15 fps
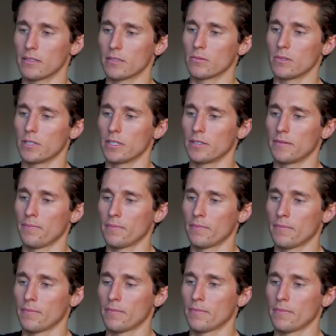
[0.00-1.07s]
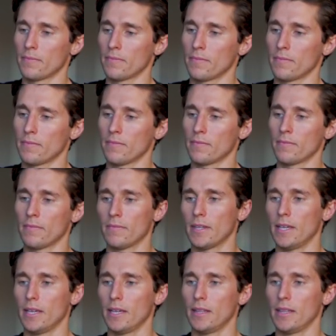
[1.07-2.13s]
this way.
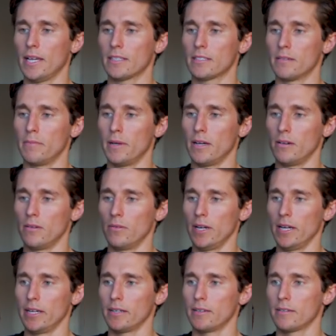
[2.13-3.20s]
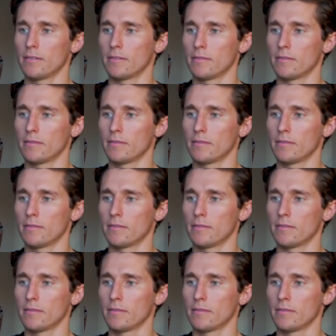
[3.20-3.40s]
And that's about right.